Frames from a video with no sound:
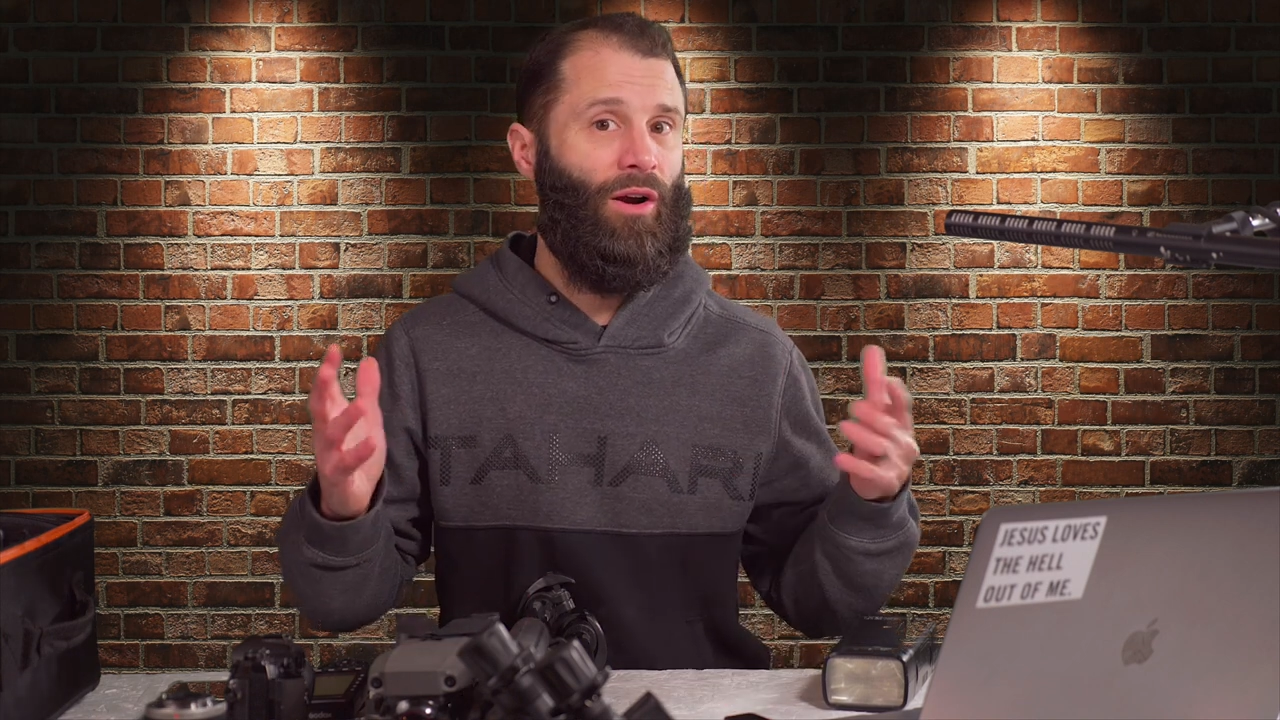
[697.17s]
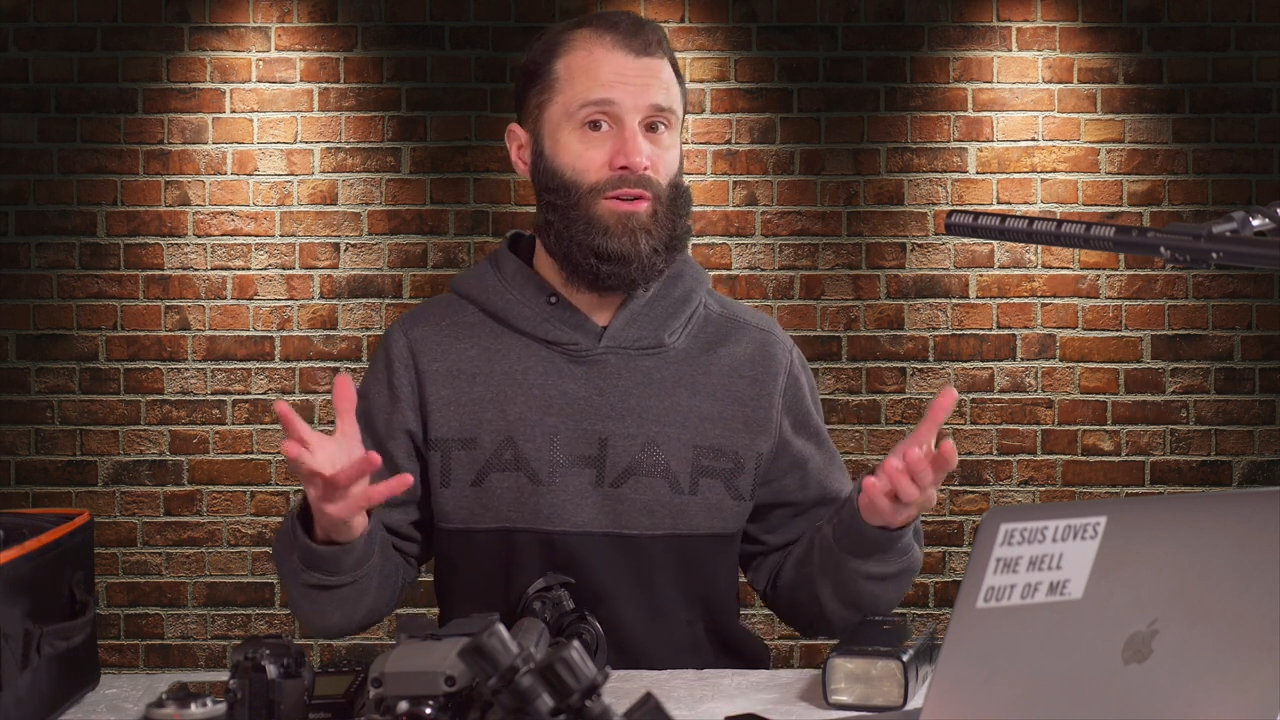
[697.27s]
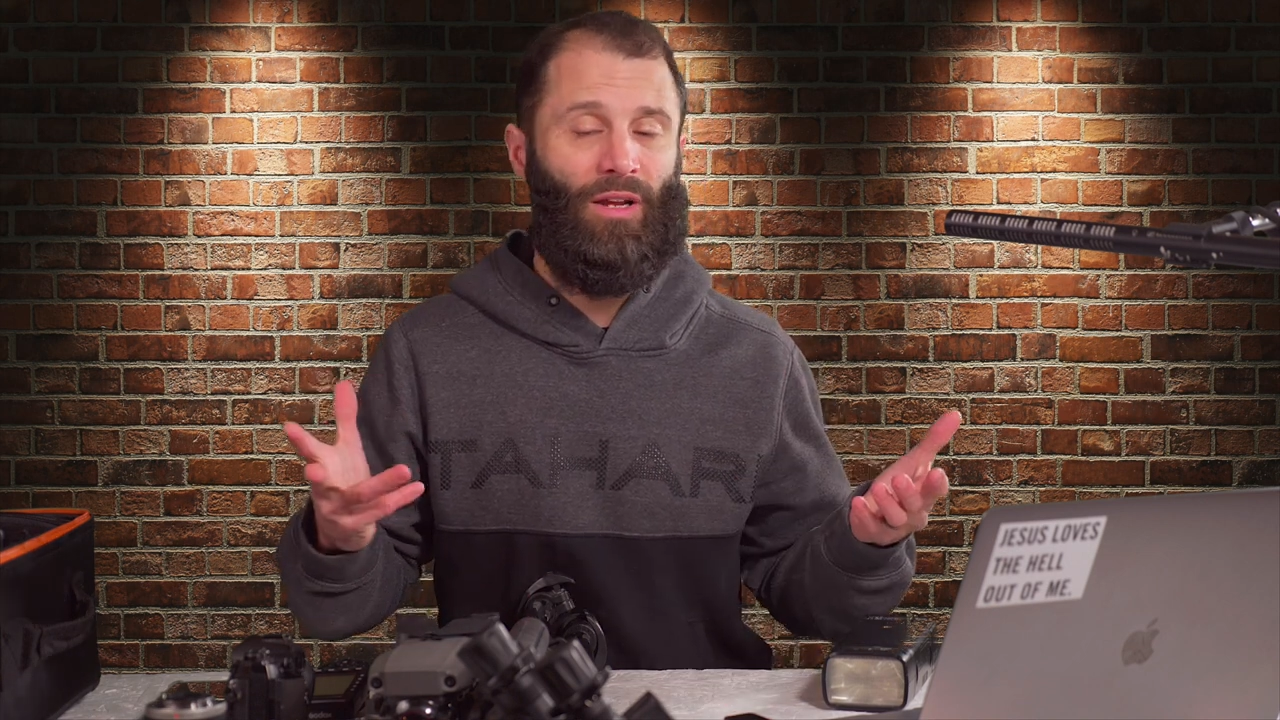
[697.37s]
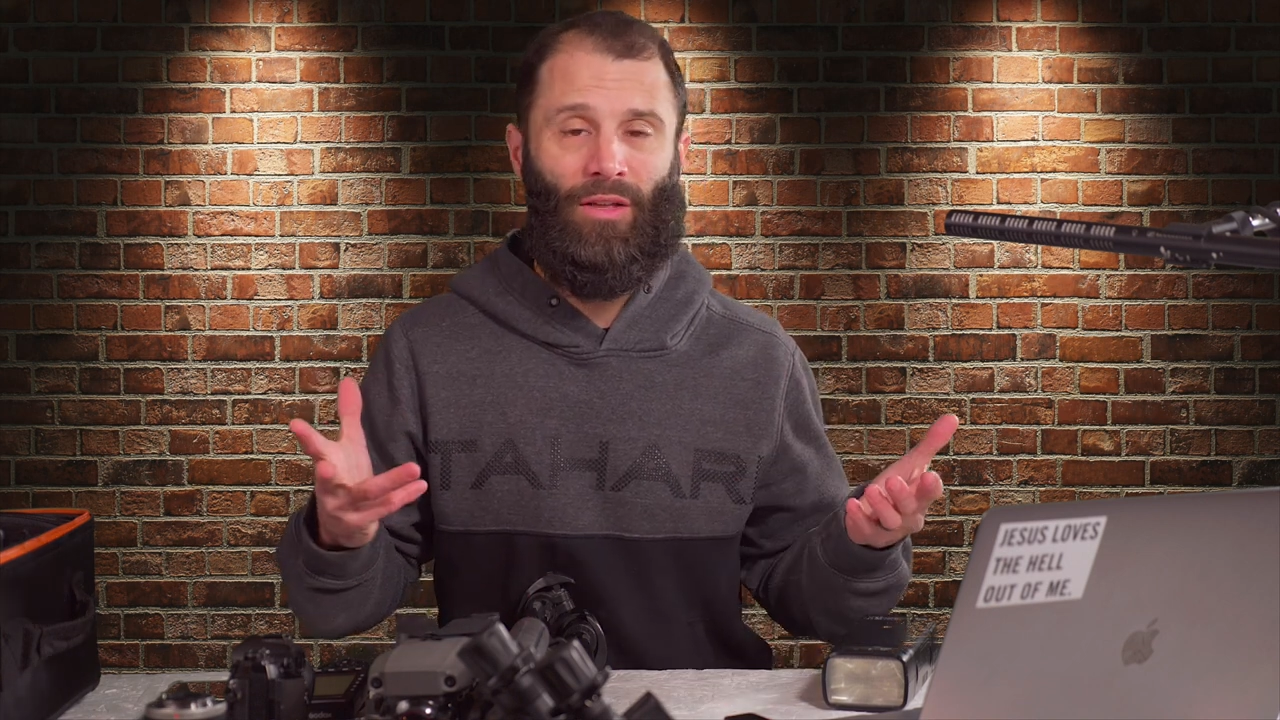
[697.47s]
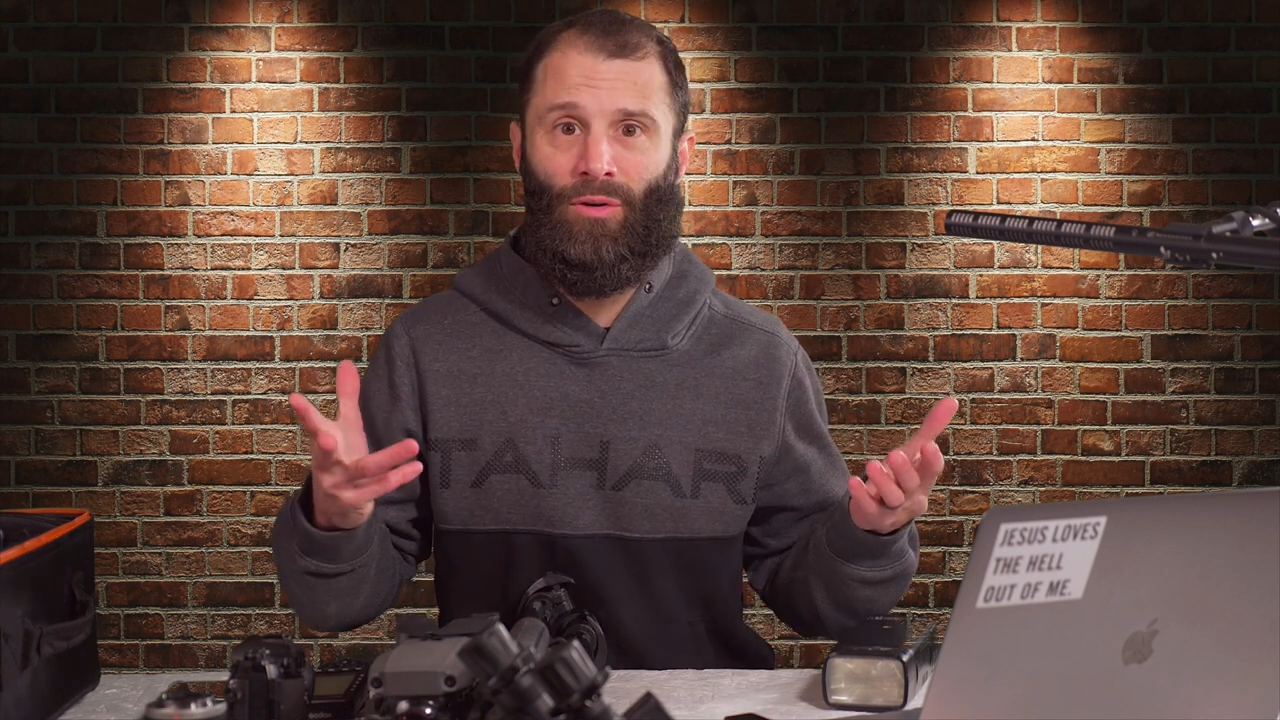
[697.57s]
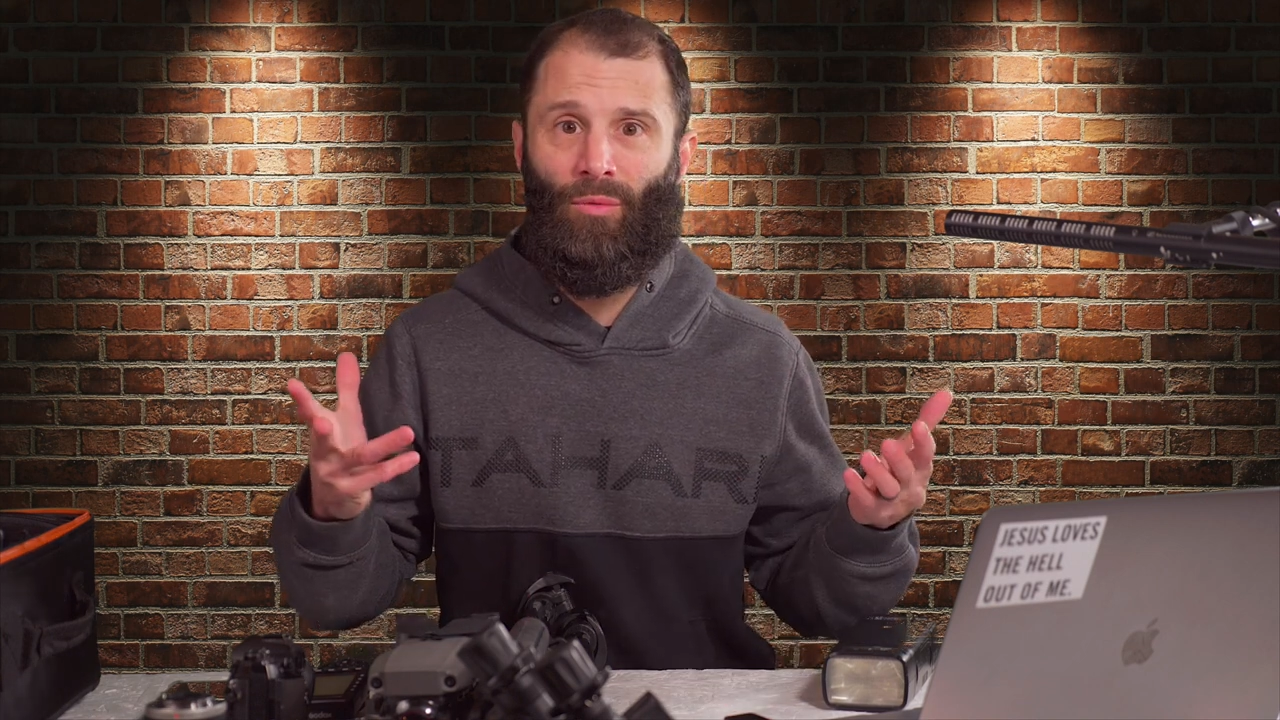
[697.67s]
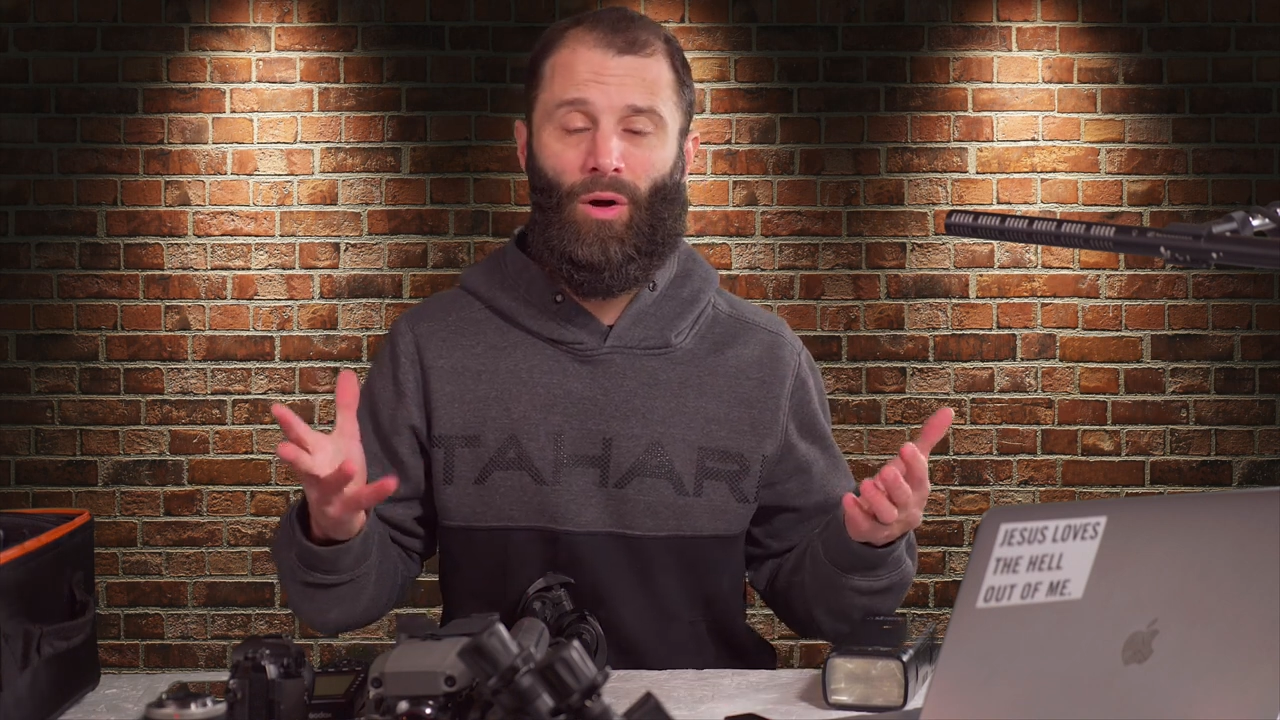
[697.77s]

art on their